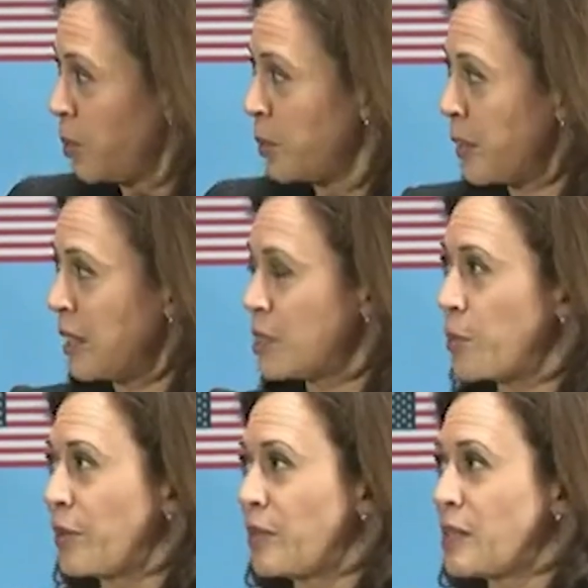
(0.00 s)
Rights
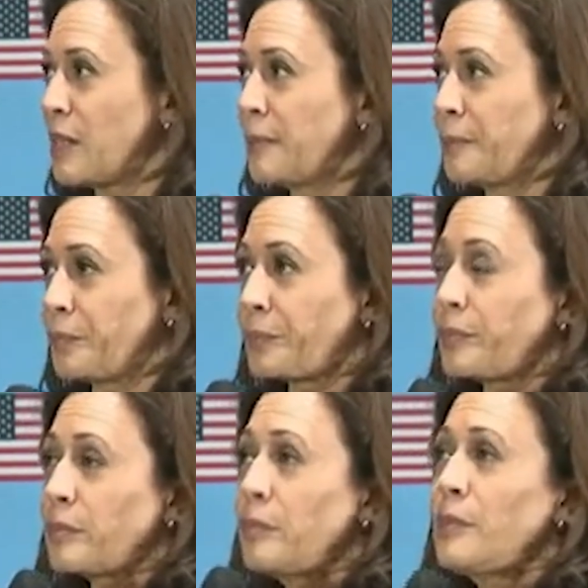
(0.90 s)
previously.
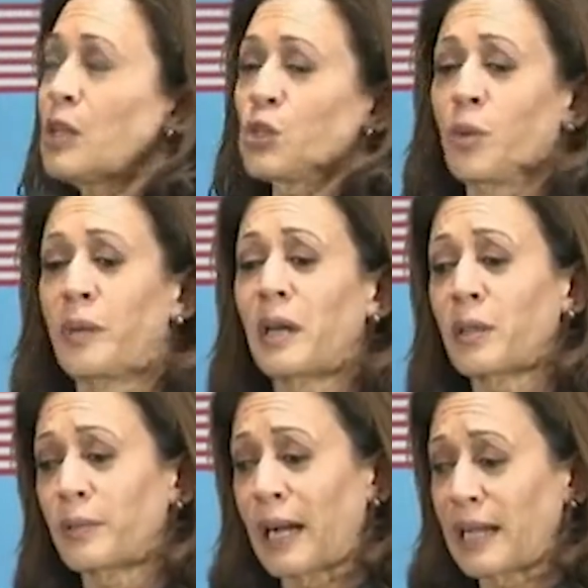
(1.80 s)
So among
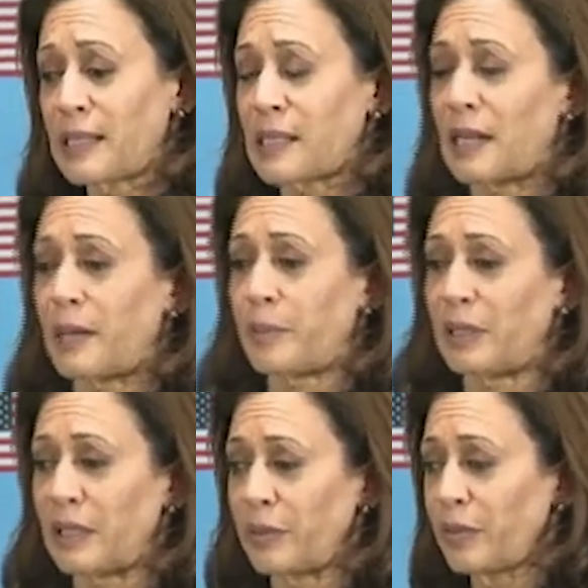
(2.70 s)
the rights that I
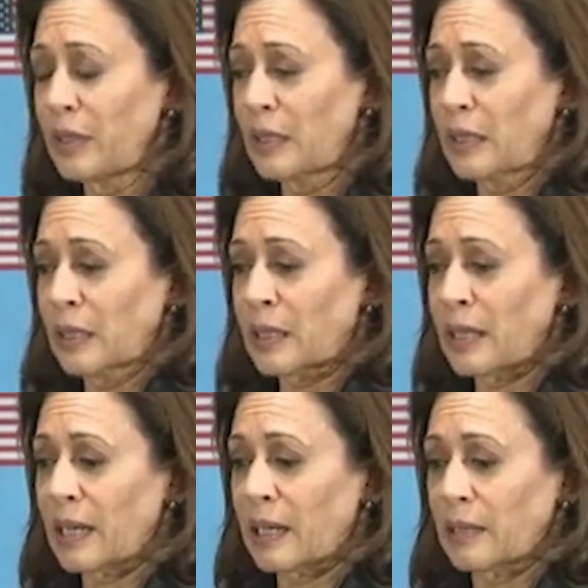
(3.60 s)
believe
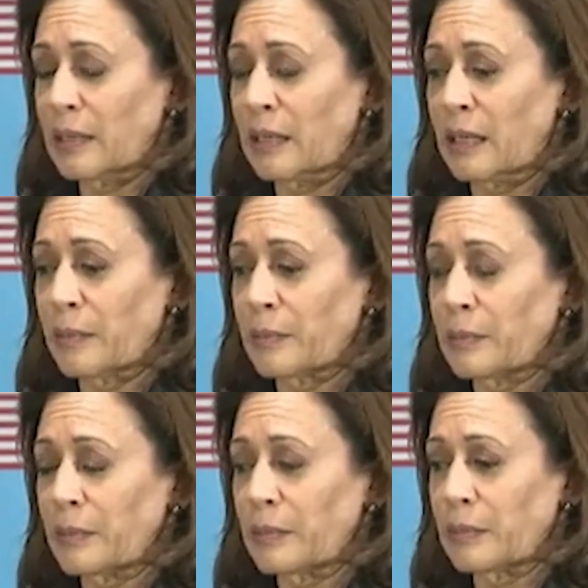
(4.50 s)
that
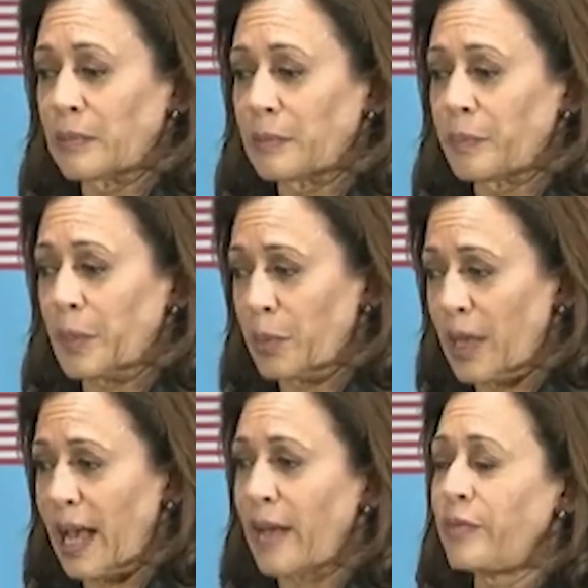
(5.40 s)
people
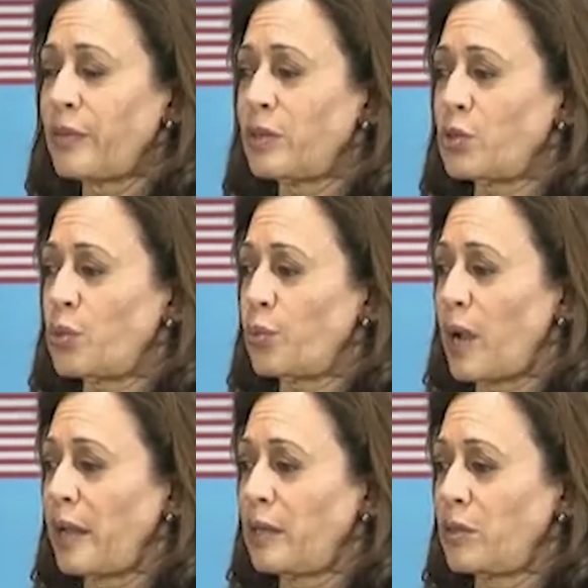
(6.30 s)
have is the
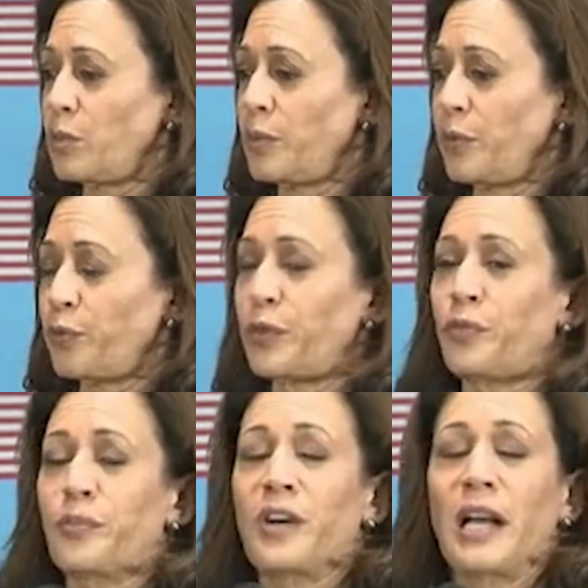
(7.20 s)
right to be free
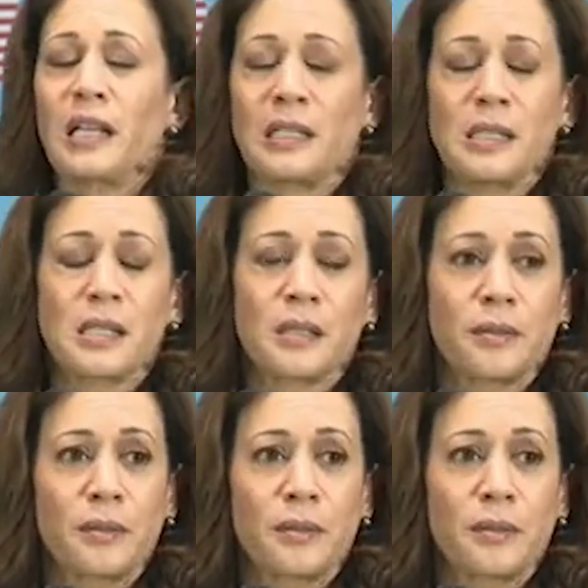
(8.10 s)
from violence,